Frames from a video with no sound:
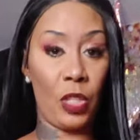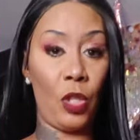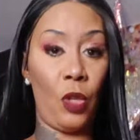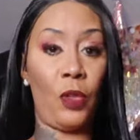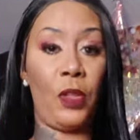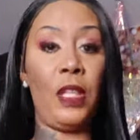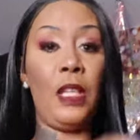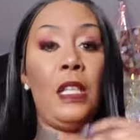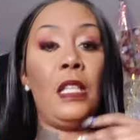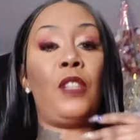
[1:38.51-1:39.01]

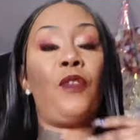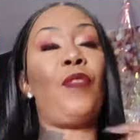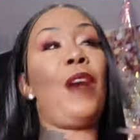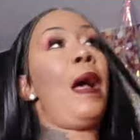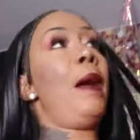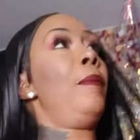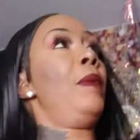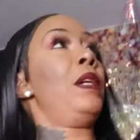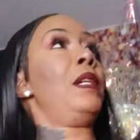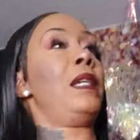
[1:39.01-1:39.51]
So these
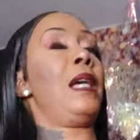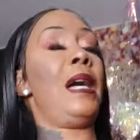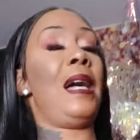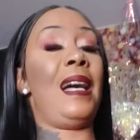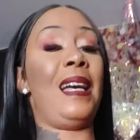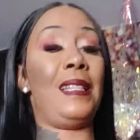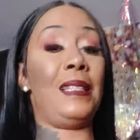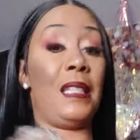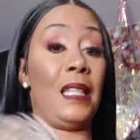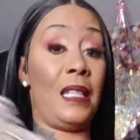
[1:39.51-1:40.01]
fabric
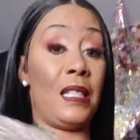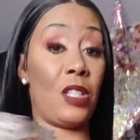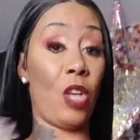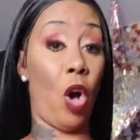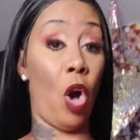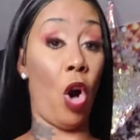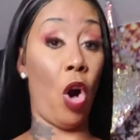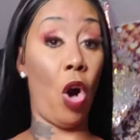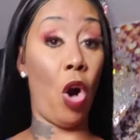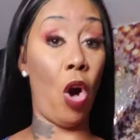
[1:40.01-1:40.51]
guys is
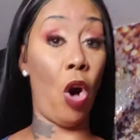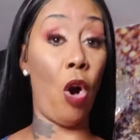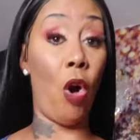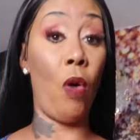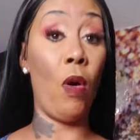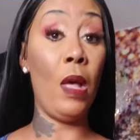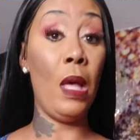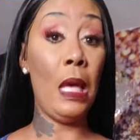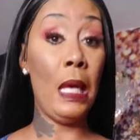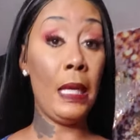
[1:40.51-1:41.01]

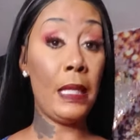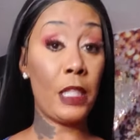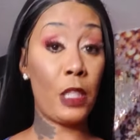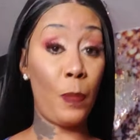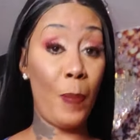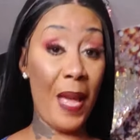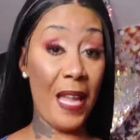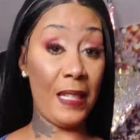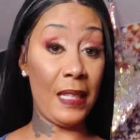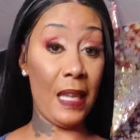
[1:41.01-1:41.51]
all
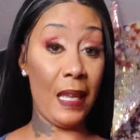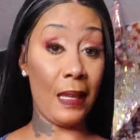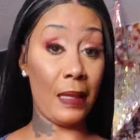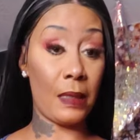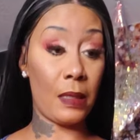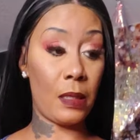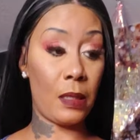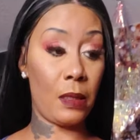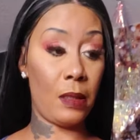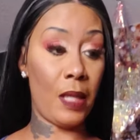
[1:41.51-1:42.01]

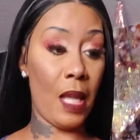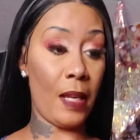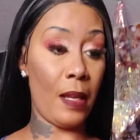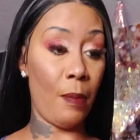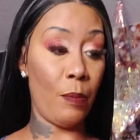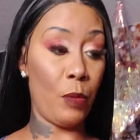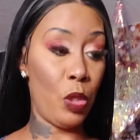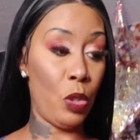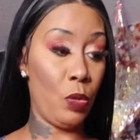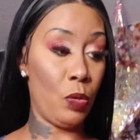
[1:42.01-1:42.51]
spandex that
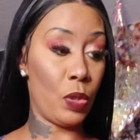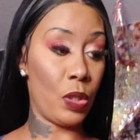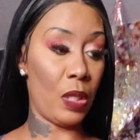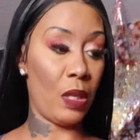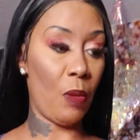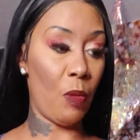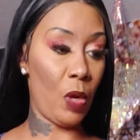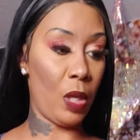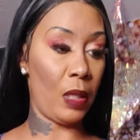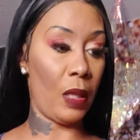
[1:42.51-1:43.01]
I'm
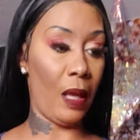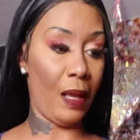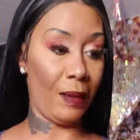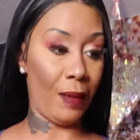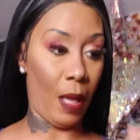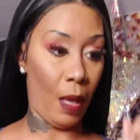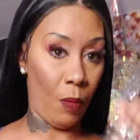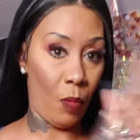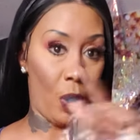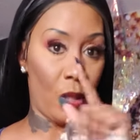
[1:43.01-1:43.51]
using. I want to I,
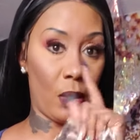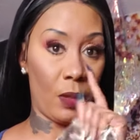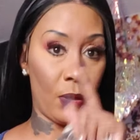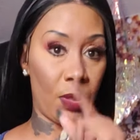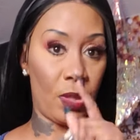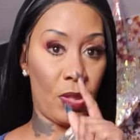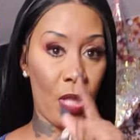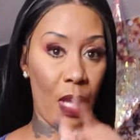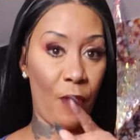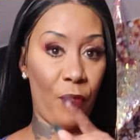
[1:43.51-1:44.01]
I want to
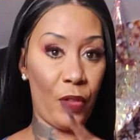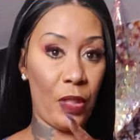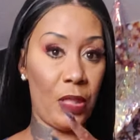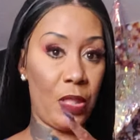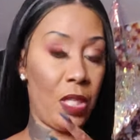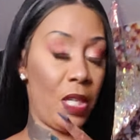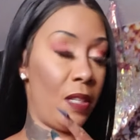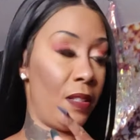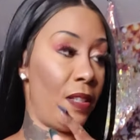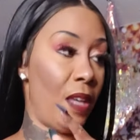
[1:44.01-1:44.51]
definitely
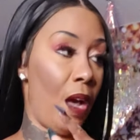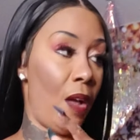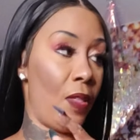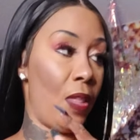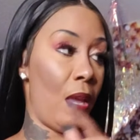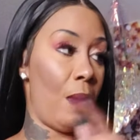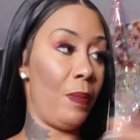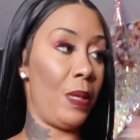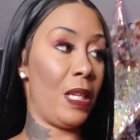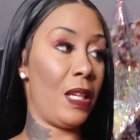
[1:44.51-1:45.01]
tell y'all
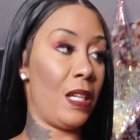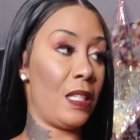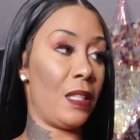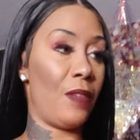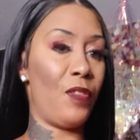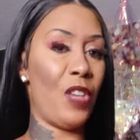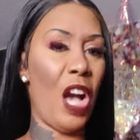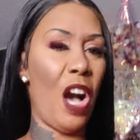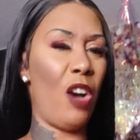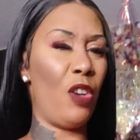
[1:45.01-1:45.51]
that because
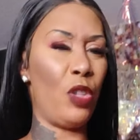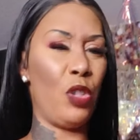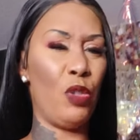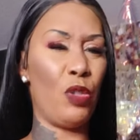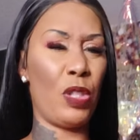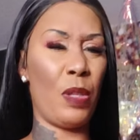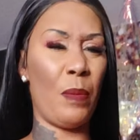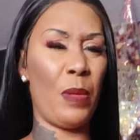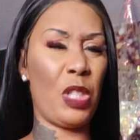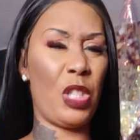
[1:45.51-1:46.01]
if y'all
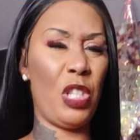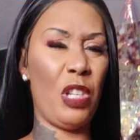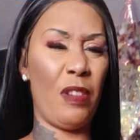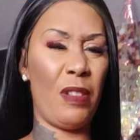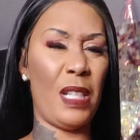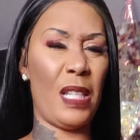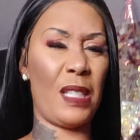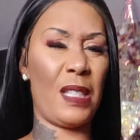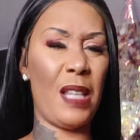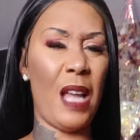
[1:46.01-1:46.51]
using
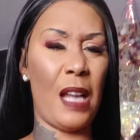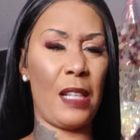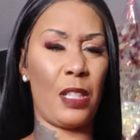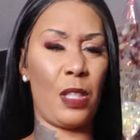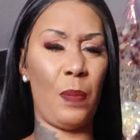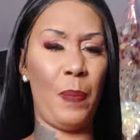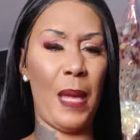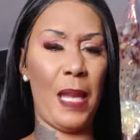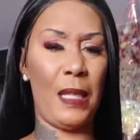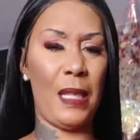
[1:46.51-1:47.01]
material that's not a
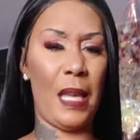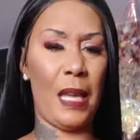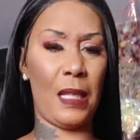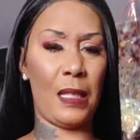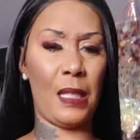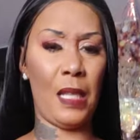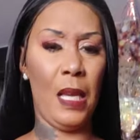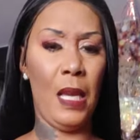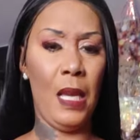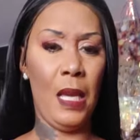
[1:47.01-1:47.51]

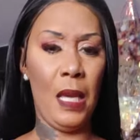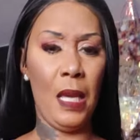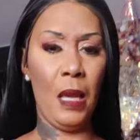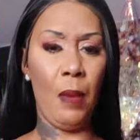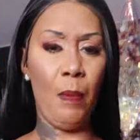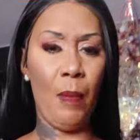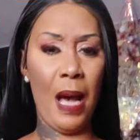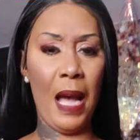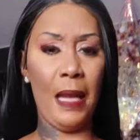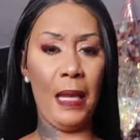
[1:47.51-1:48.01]
spandex,
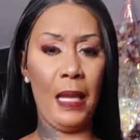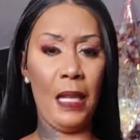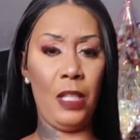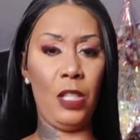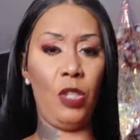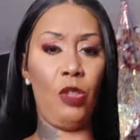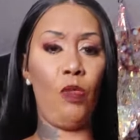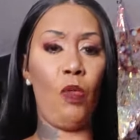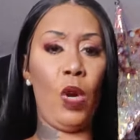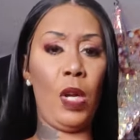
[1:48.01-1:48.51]
it might
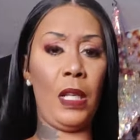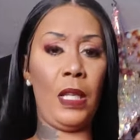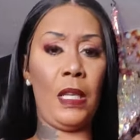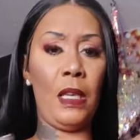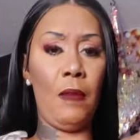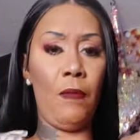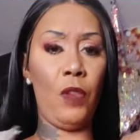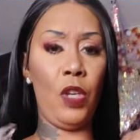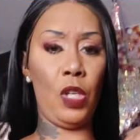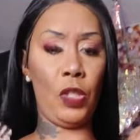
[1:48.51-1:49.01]
and you want to
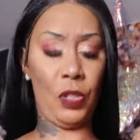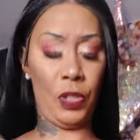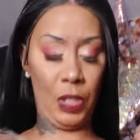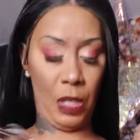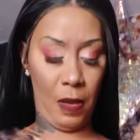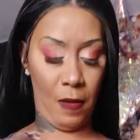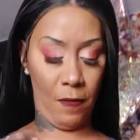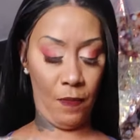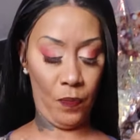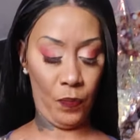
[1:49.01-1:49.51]
give
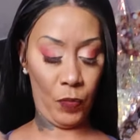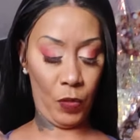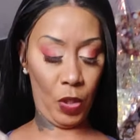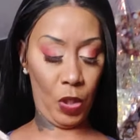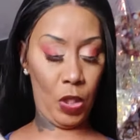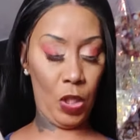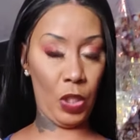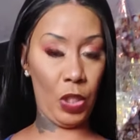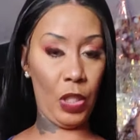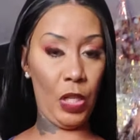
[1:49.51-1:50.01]
yourself
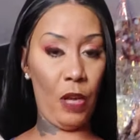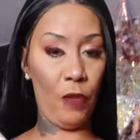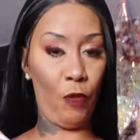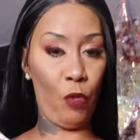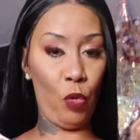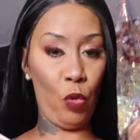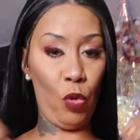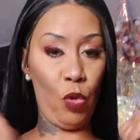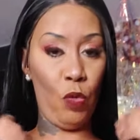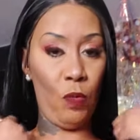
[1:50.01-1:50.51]
good enough
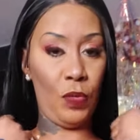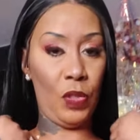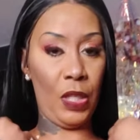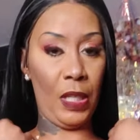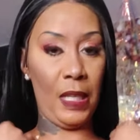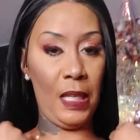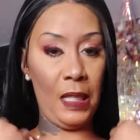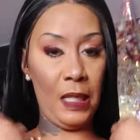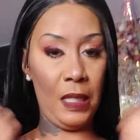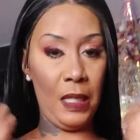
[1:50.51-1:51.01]
room to
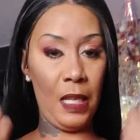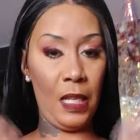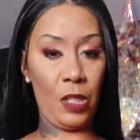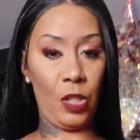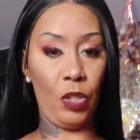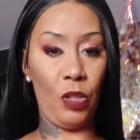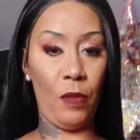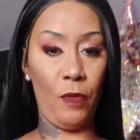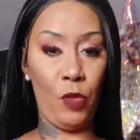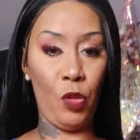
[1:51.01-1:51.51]
get in there.
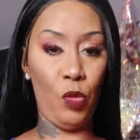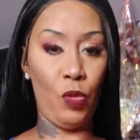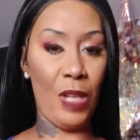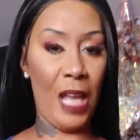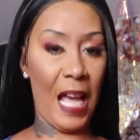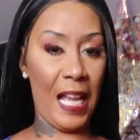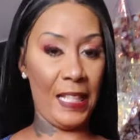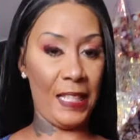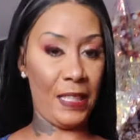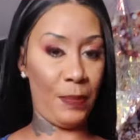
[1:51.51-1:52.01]
So if you
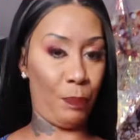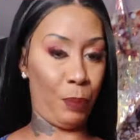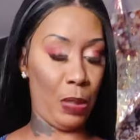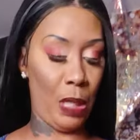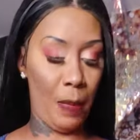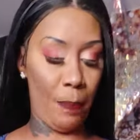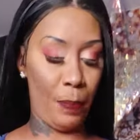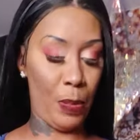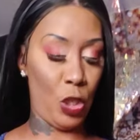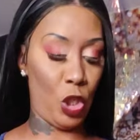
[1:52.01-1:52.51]
nice,
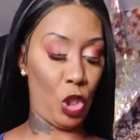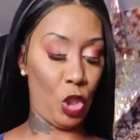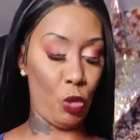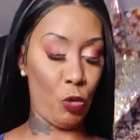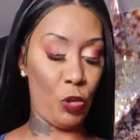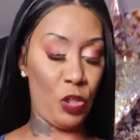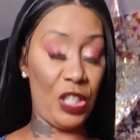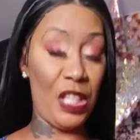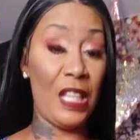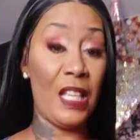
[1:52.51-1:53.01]
plump and
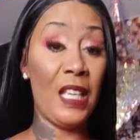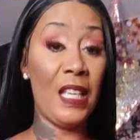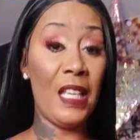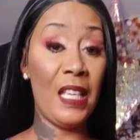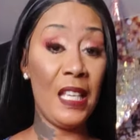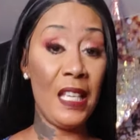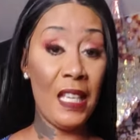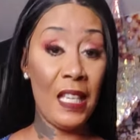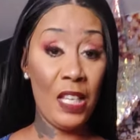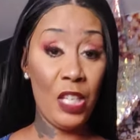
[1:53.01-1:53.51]
juicy,
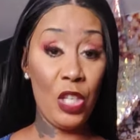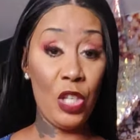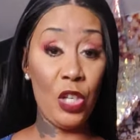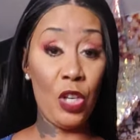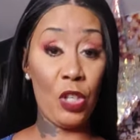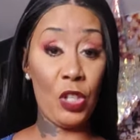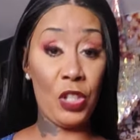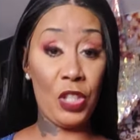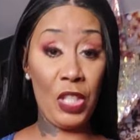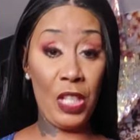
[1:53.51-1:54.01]
you
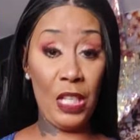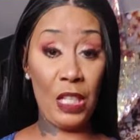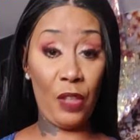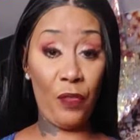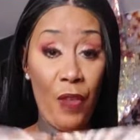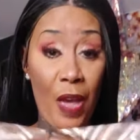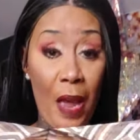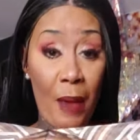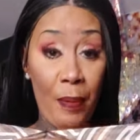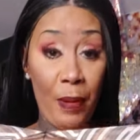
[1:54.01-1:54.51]
know, you see this
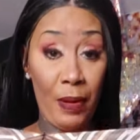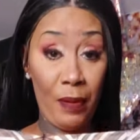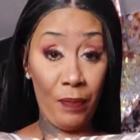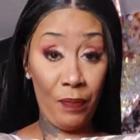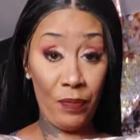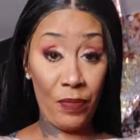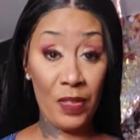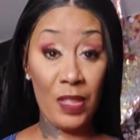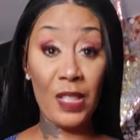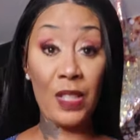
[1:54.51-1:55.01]
fabric,
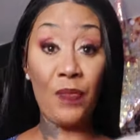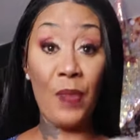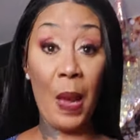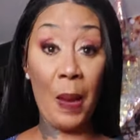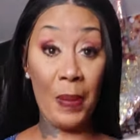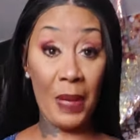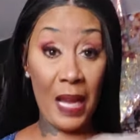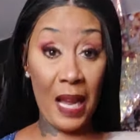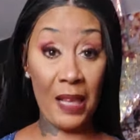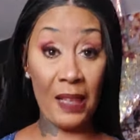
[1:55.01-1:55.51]
this
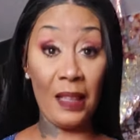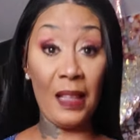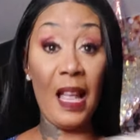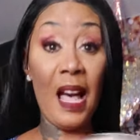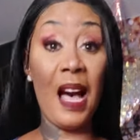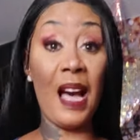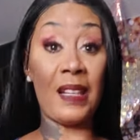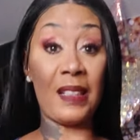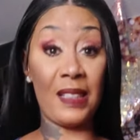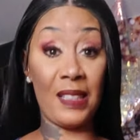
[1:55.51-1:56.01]
fabric got a
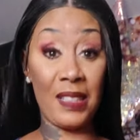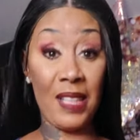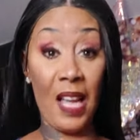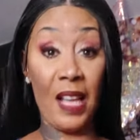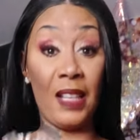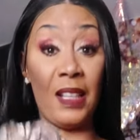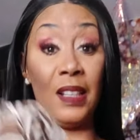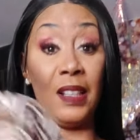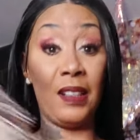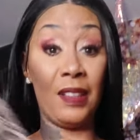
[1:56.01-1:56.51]
lot of, it's
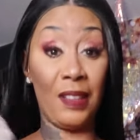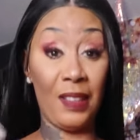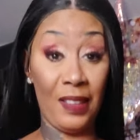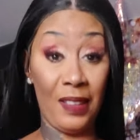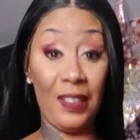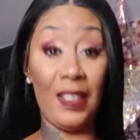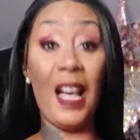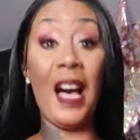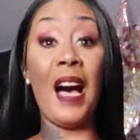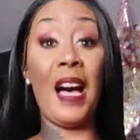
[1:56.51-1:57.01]
like a,
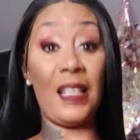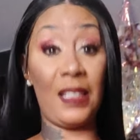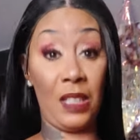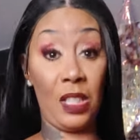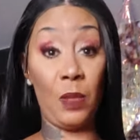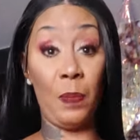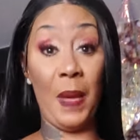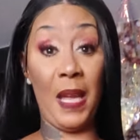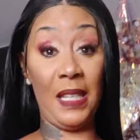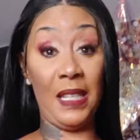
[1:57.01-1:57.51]
a lot of
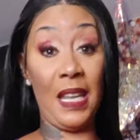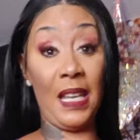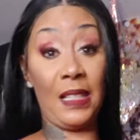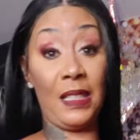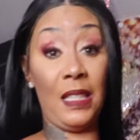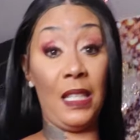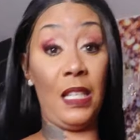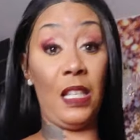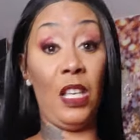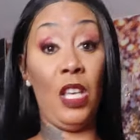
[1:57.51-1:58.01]

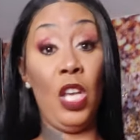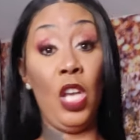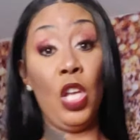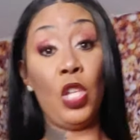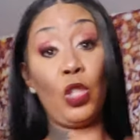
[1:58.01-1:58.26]
spandex in it.